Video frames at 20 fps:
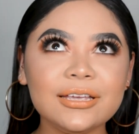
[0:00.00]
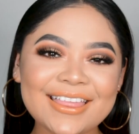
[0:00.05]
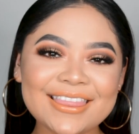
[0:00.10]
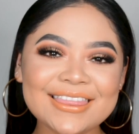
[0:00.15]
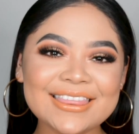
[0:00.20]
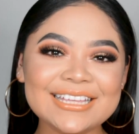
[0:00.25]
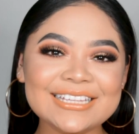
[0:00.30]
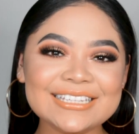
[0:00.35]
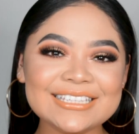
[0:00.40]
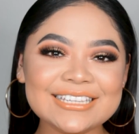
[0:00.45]

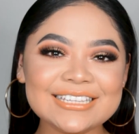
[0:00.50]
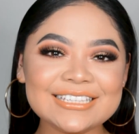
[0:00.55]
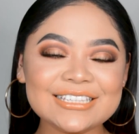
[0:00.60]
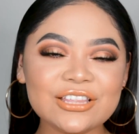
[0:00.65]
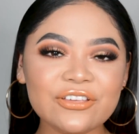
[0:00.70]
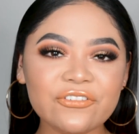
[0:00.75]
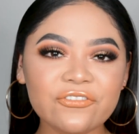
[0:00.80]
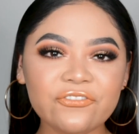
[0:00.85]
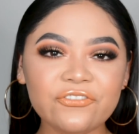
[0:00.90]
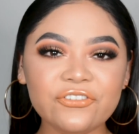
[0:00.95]
And this is
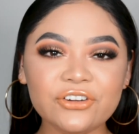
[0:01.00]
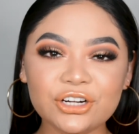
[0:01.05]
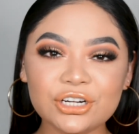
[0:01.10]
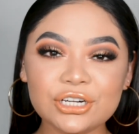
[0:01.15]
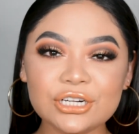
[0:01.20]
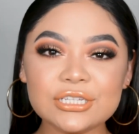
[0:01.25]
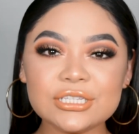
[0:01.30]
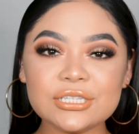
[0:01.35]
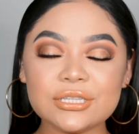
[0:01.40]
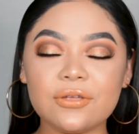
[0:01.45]
the
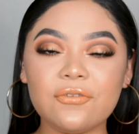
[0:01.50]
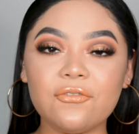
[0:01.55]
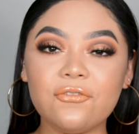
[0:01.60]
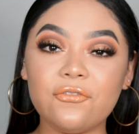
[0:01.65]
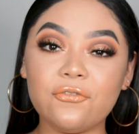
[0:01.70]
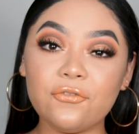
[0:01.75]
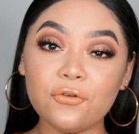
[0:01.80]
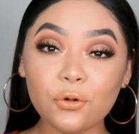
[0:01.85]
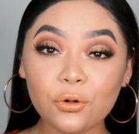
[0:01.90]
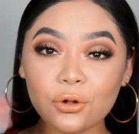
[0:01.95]
first
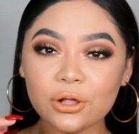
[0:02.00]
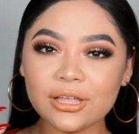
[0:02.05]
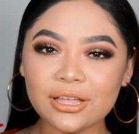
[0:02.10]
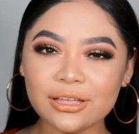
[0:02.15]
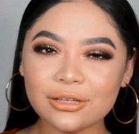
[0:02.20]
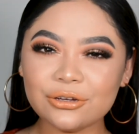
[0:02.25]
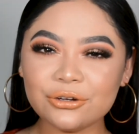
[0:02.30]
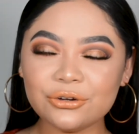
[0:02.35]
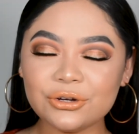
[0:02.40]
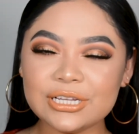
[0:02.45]
full
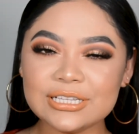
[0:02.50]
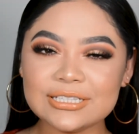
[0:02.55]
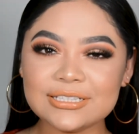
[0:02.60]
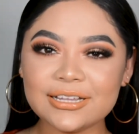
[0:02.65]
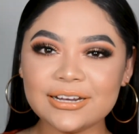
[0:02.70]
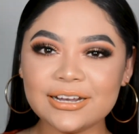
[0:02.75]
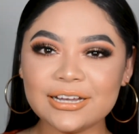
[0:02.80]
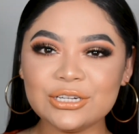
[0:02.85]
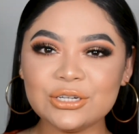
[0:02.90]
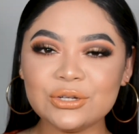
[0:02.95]
cut crease
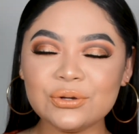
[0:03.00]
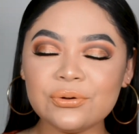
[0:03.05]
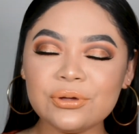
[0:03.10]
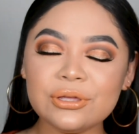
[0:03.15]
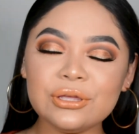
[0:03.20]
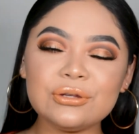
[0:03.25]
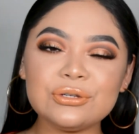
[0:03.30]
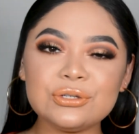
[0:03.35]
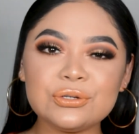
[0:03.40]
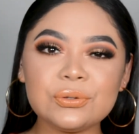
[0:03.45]
that I do.
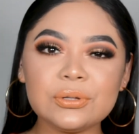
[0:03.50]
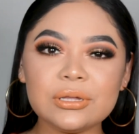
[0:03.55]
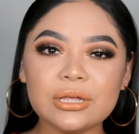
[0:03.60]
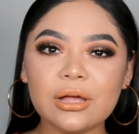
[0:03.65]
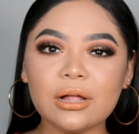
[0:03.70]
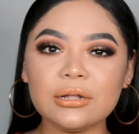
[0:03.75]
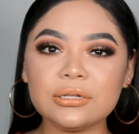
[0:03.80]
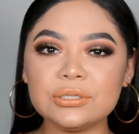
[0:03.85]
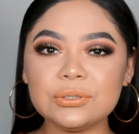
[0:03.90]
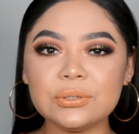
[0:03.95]
Usually
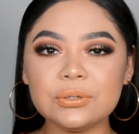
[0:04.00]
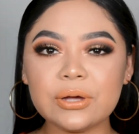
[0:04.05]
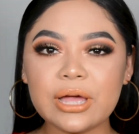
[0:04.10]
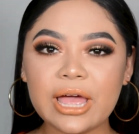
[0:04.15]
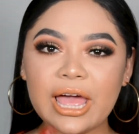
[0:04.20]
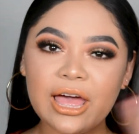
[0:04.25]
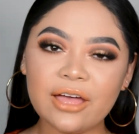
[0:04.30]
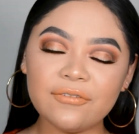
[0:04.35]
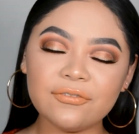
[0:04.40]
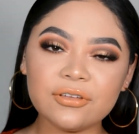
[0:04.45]
I'll do a
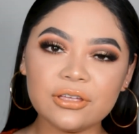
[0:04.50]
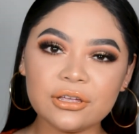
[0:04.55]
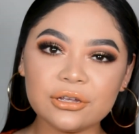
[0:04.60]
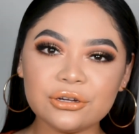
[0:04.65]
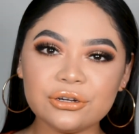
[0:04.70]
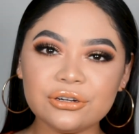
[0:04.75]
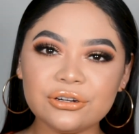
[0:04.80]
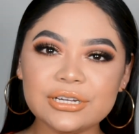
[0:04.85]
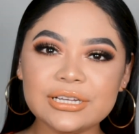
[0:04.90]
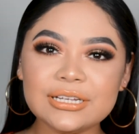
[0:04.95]
half cut
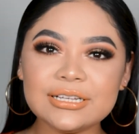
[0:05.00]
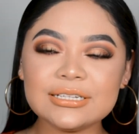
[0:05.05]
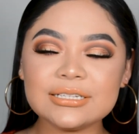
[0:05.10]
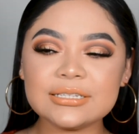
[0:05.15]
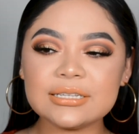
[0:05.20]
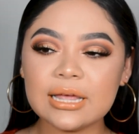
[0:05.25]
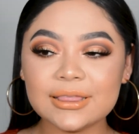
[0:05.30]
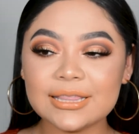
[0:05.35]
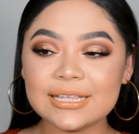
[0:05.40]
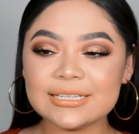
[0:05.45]
crease,
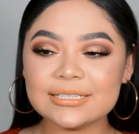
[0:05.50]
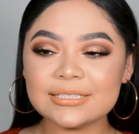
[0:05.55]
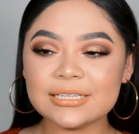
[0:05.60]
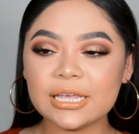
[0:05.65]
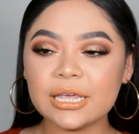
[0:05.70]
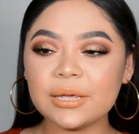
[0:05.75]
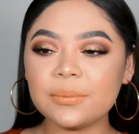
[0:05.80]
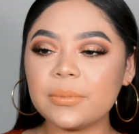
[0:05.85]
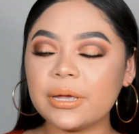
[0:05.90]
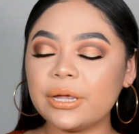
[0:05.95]
but this
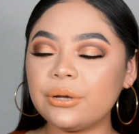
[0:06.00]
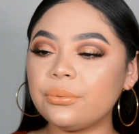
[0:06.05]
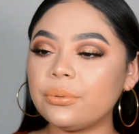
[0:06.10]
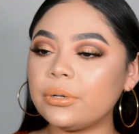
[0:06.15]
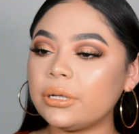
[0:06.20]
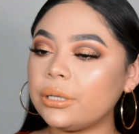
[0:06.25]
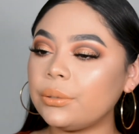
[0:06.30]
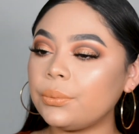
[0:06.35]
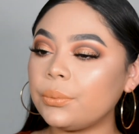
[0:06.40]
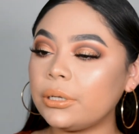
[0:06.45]
time I
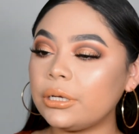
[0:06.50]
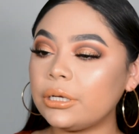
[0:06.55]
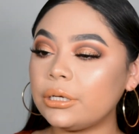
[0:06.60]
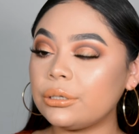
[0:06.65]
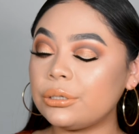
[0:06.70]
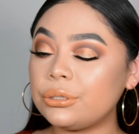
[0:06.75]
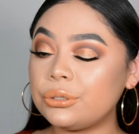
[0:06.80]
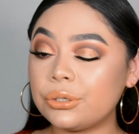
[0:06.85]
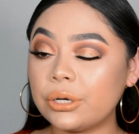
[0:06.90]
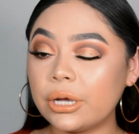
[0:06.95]
really wanted
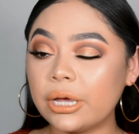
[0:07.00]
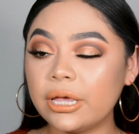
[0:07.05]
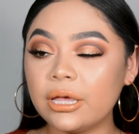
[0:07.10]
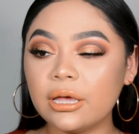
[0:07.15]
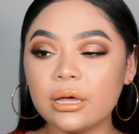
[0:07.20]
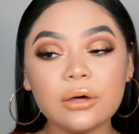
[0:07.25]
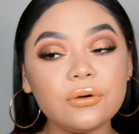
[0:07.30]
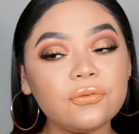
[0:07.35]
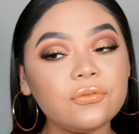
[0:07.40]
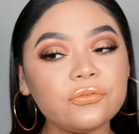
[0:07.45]
to try
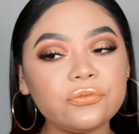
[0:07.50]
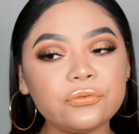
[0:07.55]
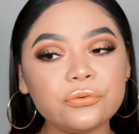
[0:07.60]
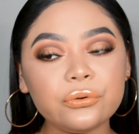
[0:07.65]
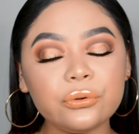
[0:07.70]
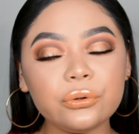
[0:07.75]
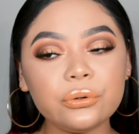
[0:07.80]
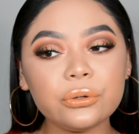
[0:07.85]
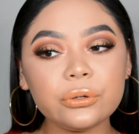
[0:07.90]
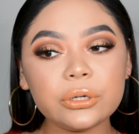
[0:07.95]
a
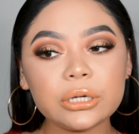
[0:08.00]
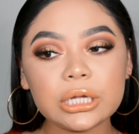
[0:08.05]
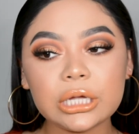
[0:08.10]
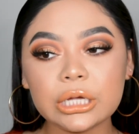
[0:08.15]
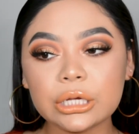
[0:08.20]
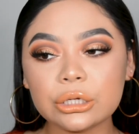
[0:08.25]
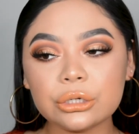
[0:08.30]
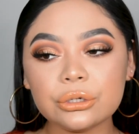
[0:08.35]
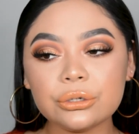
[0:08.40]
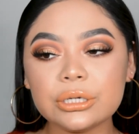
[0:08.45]
full
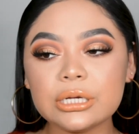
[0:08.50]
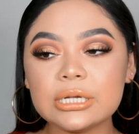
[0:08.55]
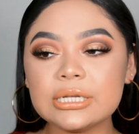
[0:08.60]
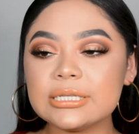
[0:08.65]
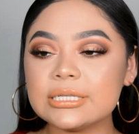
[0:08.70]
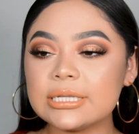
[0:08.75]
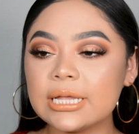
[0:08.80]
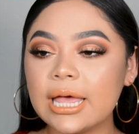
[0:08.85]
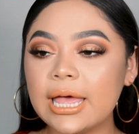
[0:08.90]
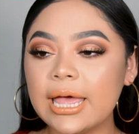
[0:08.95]
cut
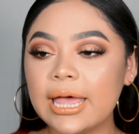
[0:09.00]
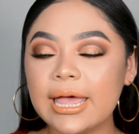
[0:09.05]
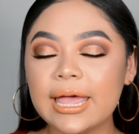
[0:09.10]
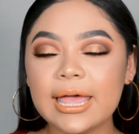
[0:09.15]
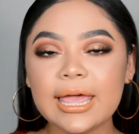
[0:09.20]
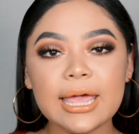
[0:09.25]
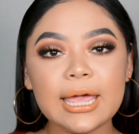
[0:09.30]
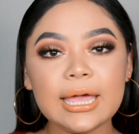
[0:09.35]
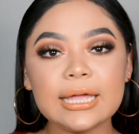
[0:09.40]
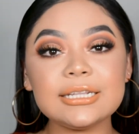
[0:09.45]
crease
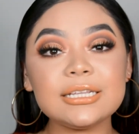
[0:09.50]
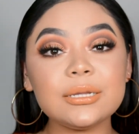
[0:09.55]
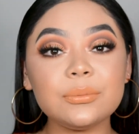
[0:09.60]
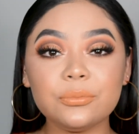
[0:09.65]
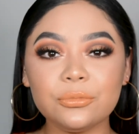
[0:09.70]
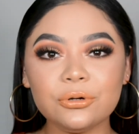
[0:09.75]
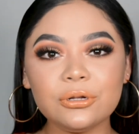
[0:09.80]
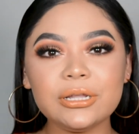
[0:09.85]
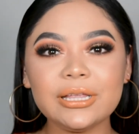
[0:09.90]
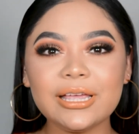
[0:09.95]
and
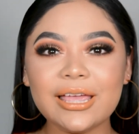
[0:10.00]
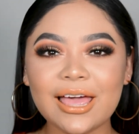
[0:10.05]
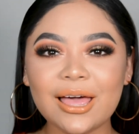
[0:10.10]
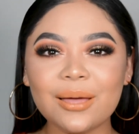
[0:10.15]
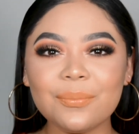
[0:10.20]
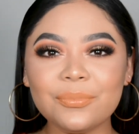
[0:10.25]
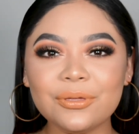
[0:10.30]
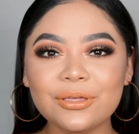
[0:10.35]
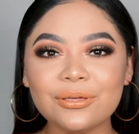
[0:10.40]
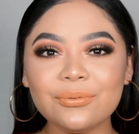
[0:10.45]
I'm really
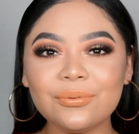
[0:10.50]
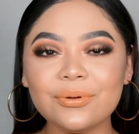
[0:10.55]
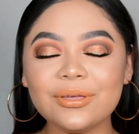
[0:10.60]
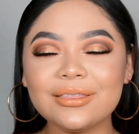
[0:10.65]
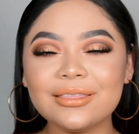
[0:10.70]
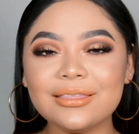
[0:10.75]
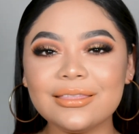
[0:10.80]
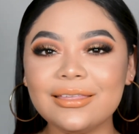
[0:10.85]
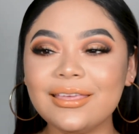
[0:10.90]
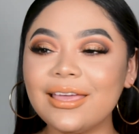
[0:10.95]
happy
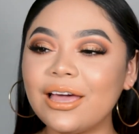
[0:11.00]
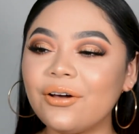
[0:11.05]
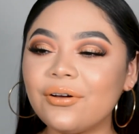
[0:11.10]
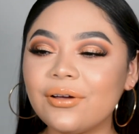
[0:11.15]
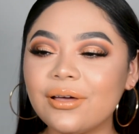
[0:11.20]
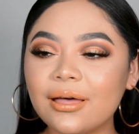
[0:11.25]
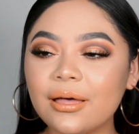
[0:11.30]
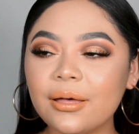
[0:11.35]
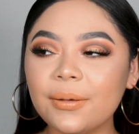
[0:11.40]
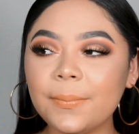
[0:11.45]
with the
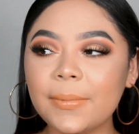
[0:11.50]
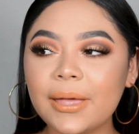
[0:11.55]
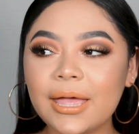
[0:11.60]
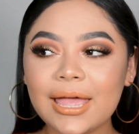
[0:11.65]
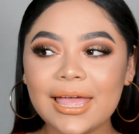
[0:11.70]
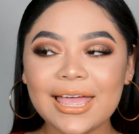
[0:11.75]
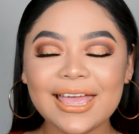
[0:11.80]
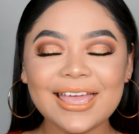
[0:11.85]
outcome